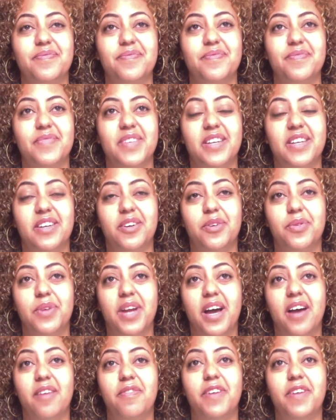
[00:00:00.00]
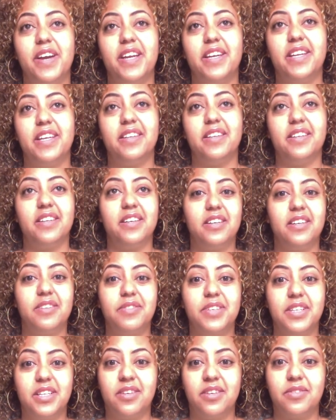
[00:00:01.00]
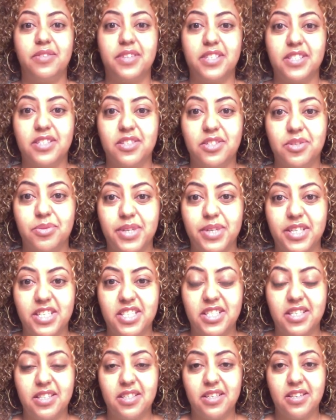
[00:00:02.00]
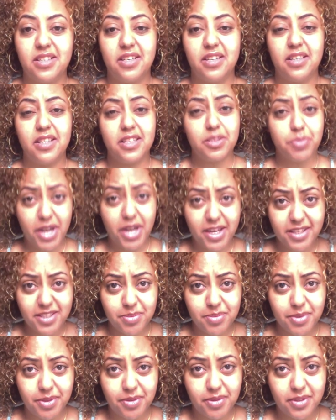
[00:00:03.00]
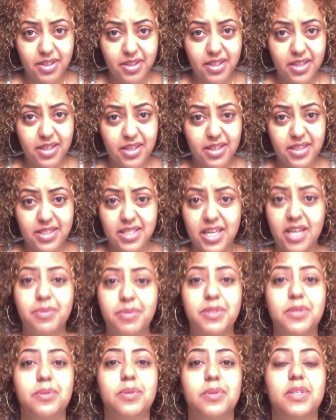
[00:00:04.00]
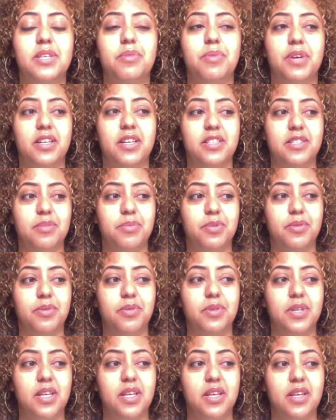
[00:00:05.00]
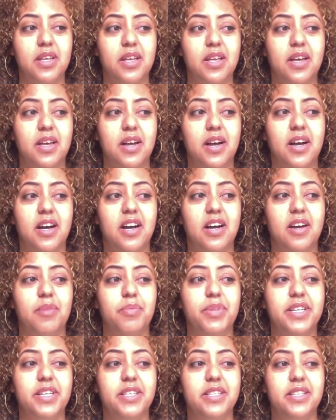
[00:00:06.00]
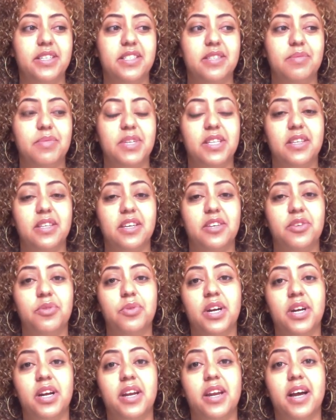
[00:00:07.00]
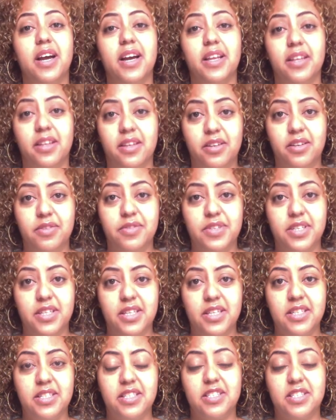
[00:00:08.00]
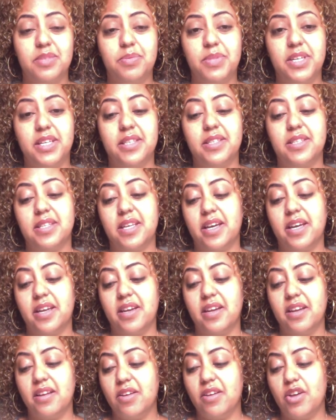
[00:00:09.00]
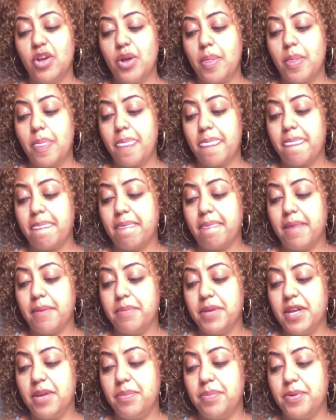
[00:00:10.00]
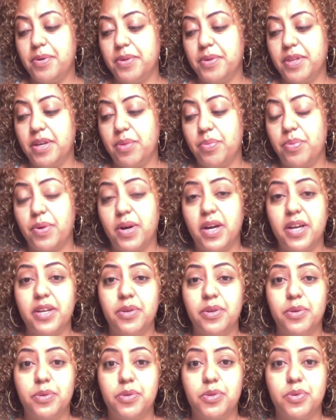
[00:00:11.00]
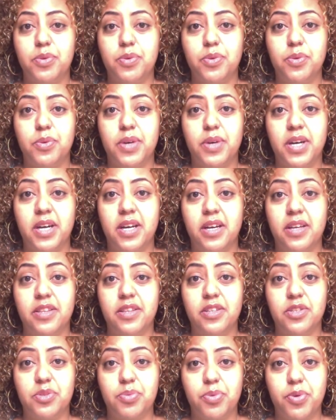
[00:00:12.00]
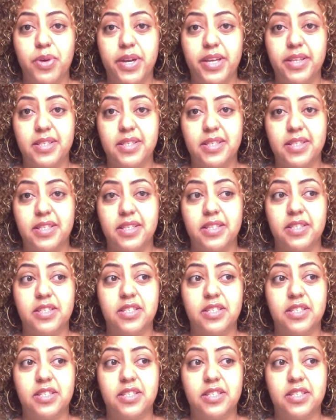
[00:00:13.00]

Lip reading: You know, not finding love in every situation. It's possible. It's absolutely possible. But it doesn't mean that you are not loved. It just means that the people that brought you to this point, to this